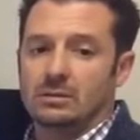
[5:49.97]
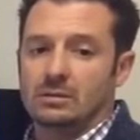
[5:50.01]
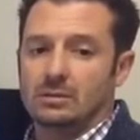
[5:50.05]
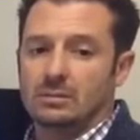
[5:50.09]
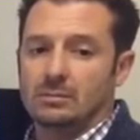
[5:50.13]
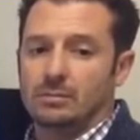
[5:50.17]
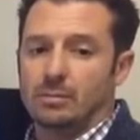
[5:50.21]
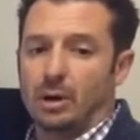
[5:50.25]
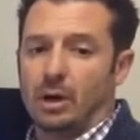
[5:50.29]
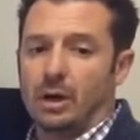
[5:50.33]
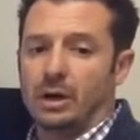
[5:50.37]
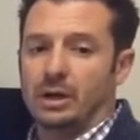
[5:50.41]

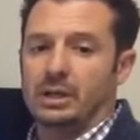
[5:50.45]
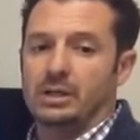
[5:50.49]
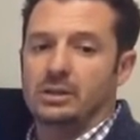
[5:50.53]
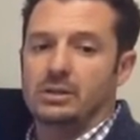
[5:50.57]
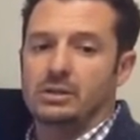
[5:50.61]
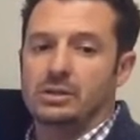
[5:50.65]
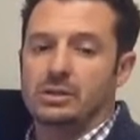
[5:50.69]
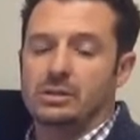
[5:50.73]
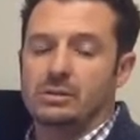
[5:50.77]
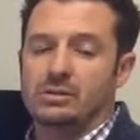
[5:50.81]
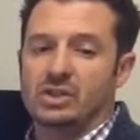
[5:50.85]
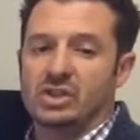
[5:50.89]
bought
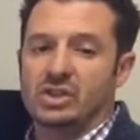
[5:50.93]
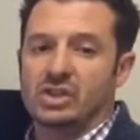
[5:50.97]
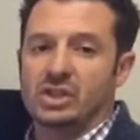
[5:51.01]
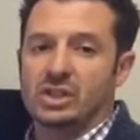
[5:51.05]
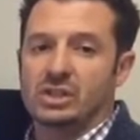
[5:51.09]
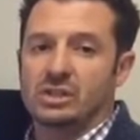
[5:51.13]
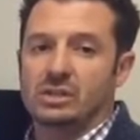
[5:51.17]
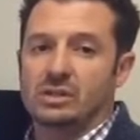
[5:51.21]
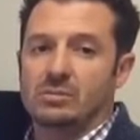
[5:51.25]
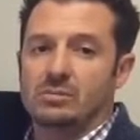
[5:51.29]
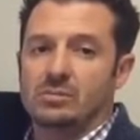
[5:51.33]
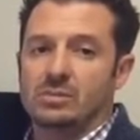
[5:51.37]
into
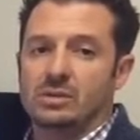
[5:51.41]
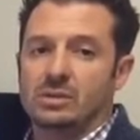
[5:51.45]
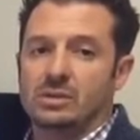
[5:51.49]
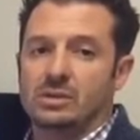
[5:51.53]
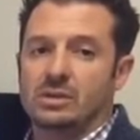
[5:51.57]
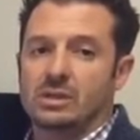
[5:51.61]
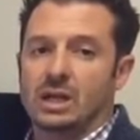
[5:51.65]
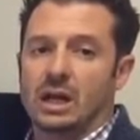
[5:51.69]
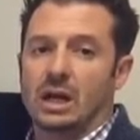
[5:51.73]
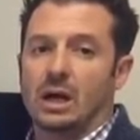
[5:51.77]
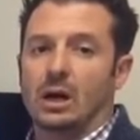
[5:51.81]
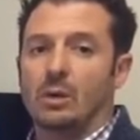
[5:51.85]
system
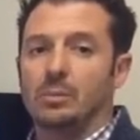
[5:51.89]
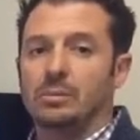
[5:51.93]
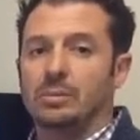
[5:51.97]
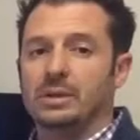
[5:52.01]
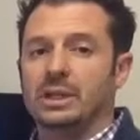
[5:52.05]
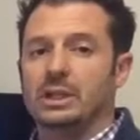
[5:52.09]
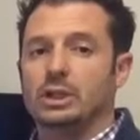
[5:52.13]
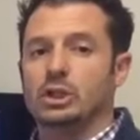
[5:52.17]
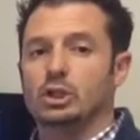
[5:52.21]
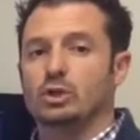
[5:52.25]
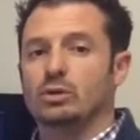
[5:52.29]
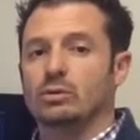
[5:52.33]
to help
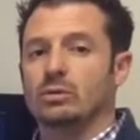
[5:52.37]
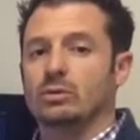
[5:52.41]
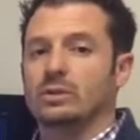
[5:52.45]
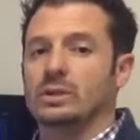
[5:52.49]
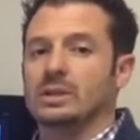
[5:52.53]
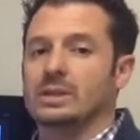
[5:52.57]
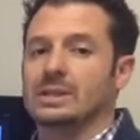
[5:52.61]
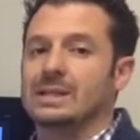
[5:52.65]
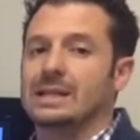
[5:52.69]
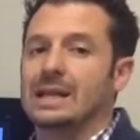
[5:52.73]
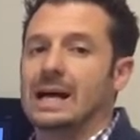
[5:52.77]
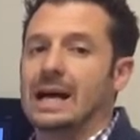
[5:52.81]
each crew
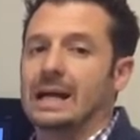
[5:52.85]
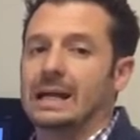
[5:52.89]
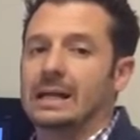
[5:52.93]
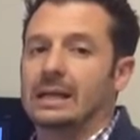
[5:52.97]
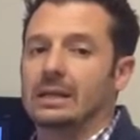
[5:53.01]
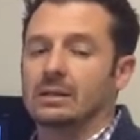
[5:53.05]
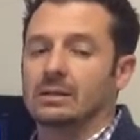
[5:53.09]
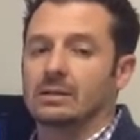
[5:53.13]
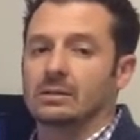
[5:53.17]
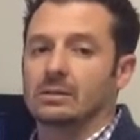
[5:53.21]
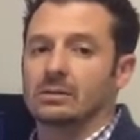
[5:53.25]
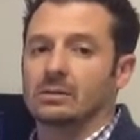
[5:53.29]
that's not
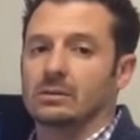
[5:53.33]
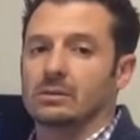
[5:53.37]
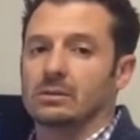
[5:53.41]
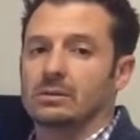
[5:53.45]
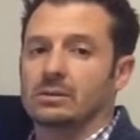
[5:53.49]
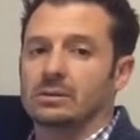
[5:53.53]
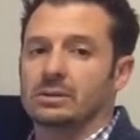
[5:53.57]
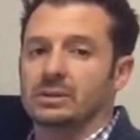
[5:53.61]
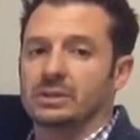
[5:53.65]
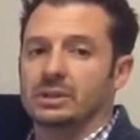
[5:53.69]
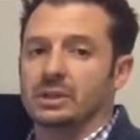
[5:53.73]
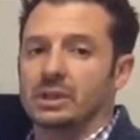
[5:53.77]
hitting their
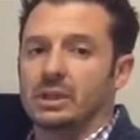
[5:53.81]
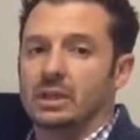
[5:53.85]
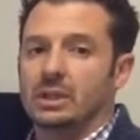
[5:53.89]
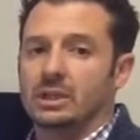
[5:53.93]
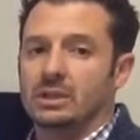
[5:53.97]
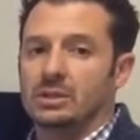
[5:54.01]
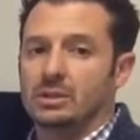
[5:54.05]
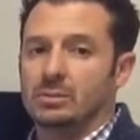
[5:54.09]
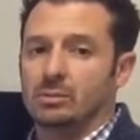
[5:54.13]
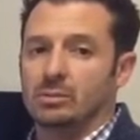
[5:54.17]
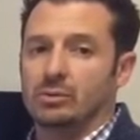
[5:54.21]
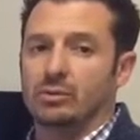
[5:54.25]
goals
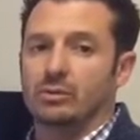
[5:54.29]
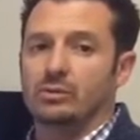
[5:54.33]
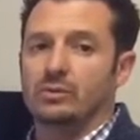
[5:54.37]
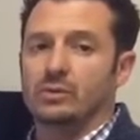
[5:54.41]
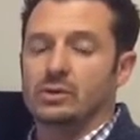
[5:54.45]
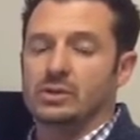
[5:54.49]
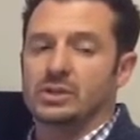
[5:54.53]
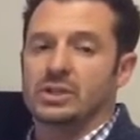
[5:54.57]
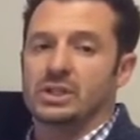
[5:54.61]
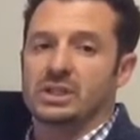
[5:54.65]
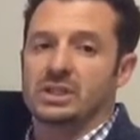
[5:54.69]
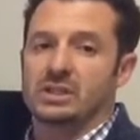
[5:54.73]
to improve
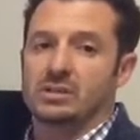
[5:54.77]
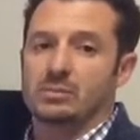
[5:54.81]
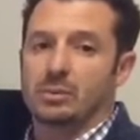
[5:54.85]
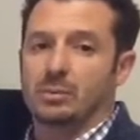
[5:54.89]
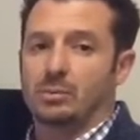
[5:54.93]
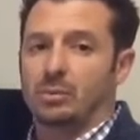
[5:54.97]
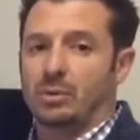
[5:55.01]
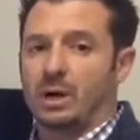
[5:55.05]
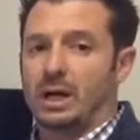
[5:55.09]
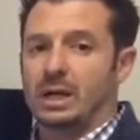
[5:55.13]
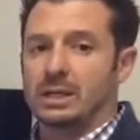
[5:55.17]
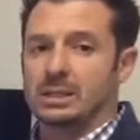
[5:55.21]
their system
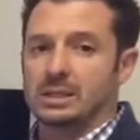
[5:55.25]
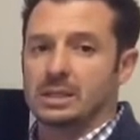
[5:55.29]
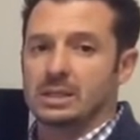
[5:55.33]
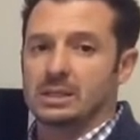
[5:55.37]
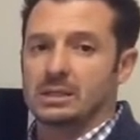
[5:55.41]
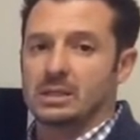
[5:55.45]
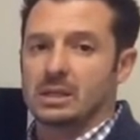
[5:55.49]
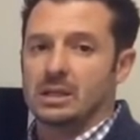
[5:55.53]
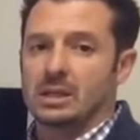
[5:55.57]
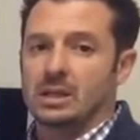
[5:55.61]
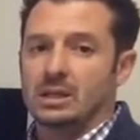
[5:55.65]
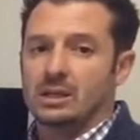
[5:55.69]
and
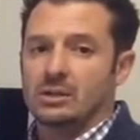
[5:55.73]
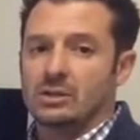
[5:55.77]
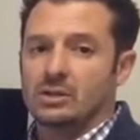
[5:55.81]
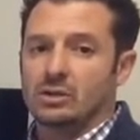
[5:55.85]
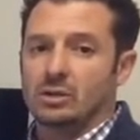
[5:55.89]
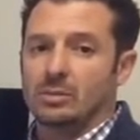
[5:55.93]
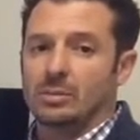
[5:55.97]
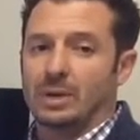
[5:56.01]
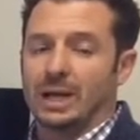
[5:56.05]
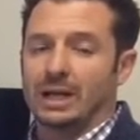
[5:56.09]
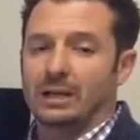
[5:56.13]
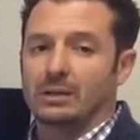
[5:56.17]
process.
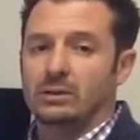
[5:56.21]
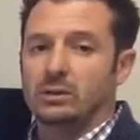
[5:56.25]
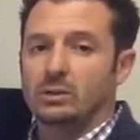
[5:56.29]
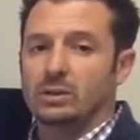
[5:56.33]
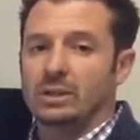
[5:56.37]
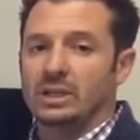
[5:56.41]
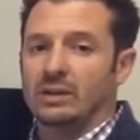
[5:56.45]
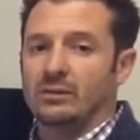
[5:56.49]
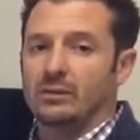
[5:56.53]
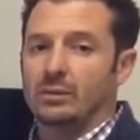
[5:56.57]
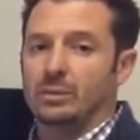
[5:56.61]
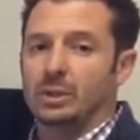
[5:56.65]
So by
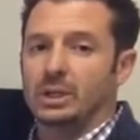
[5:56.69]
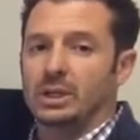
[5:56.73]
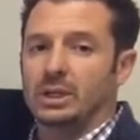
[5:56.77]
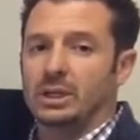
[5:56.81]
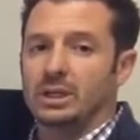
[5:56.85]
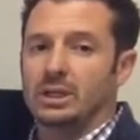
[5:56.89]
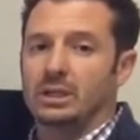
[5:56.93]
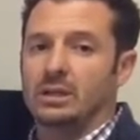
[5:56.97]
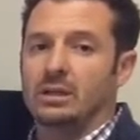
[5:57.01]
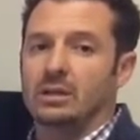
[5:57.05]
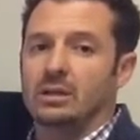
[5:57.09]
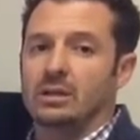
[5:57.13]
including everybody
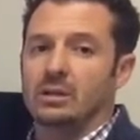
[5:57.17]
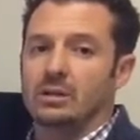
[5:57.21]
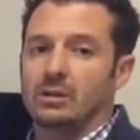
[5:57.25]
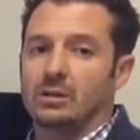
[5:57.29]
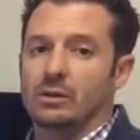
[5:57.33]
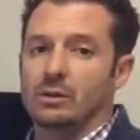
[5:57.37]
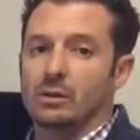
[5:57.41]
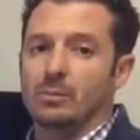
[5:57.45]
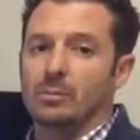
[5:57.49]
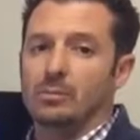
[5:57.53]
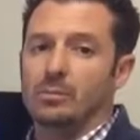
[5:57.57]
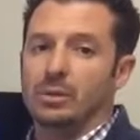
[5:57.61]
in,
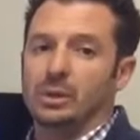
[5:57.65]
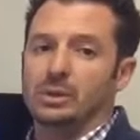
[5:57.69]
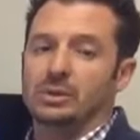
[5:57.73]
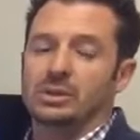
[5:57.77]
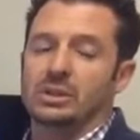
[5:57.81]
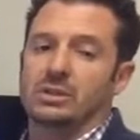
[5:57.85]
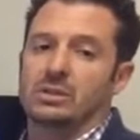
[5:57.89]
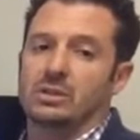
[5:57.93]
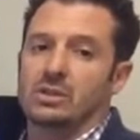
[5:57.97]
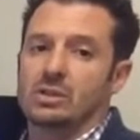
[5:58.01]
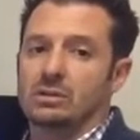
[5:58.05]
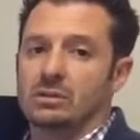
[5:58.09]
they're
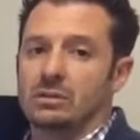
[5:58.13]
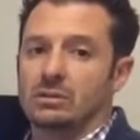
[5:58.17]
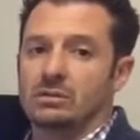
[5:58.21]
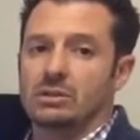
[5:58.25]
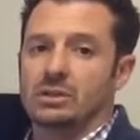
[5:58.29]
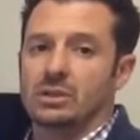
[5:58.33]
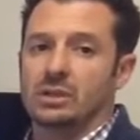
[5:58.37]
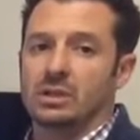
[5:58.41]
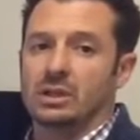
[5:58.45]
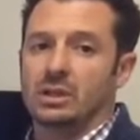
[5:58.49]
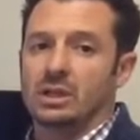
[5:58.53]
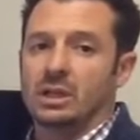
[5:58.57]
building the
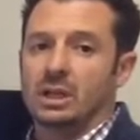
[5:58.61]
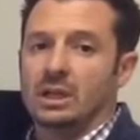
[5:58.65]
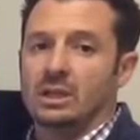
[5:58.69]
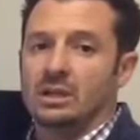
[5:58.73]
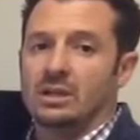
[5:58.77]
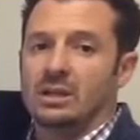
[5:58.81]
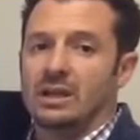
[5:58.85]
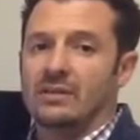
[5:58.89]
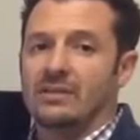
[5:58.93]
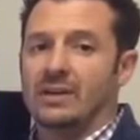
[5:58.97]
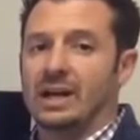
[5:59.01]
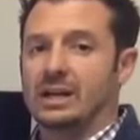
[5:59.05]
solution.
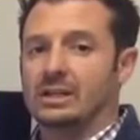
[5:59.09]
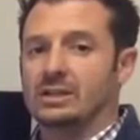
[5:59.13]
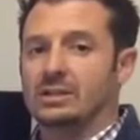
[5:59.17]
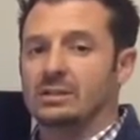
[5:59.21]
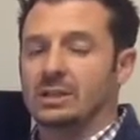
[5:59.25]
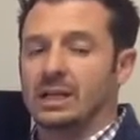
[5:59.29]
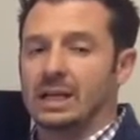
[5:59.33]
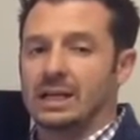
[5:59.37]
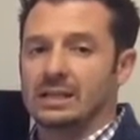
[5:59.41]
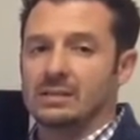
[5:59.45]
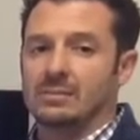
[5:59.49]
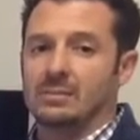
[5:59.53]
They've
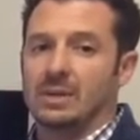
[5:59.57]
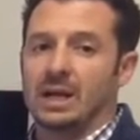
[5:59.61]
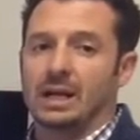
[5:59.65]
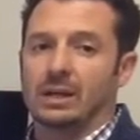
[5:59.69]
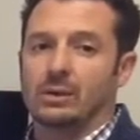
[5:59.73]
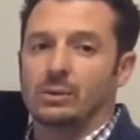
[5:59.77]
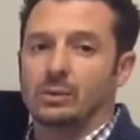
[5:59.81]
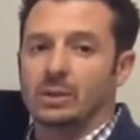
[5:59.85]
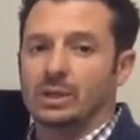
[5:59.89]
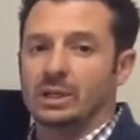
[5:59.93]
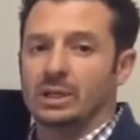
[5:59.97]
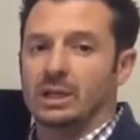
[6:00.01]
actually got some
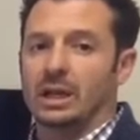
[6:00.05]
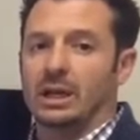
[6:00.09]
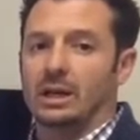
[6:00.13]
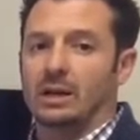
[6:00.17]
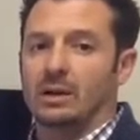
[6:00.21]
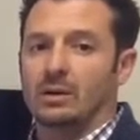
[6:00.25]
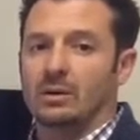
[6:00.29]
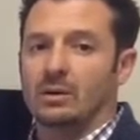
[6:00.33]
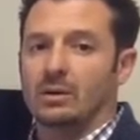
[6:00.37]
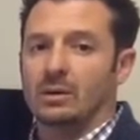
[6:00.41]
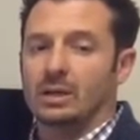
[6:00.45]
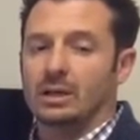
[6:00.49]
equity
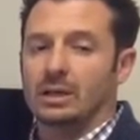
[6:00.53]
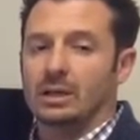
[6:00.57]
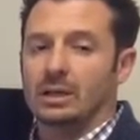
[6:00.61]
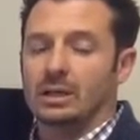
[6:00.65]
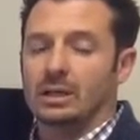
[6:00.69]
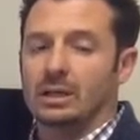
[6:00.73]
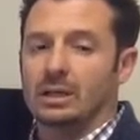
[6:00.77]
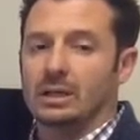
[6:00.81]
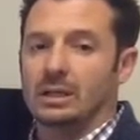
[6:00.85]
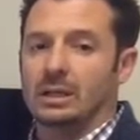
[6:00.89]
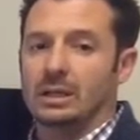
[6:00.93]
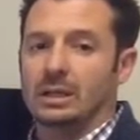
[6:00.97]
now
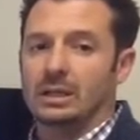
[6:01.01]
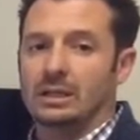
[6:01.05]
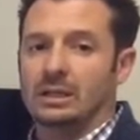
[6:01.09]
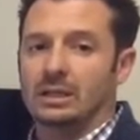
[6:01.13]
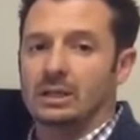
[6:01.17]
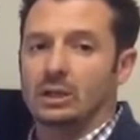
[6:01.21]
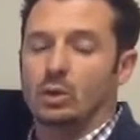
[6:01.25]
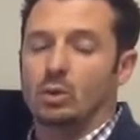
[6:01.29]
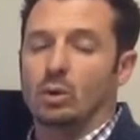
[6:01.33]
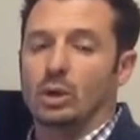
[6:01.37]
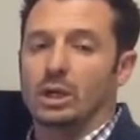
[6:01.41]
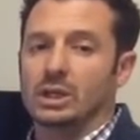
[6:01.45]
in the
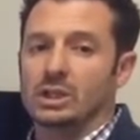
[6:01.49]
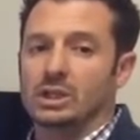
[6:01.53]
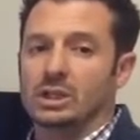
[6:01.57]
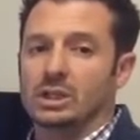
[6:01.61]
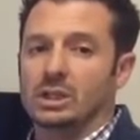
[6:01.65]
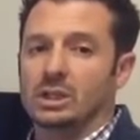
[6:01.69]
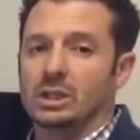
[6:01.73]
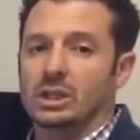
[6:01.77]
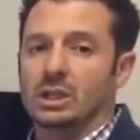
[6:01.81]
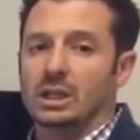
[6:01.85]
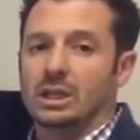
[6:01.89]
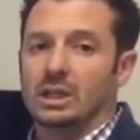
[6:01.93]

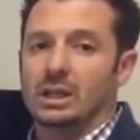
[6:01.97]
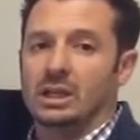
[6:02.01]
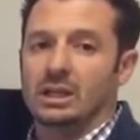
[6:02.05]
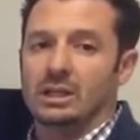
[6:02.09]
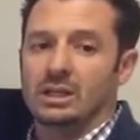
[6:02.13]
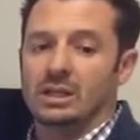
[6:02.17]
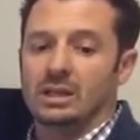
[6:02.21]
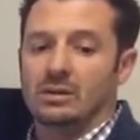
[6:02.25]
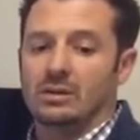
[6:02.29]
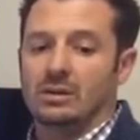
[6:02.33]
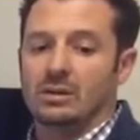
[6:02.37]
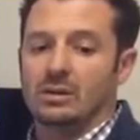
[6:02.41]
equation, and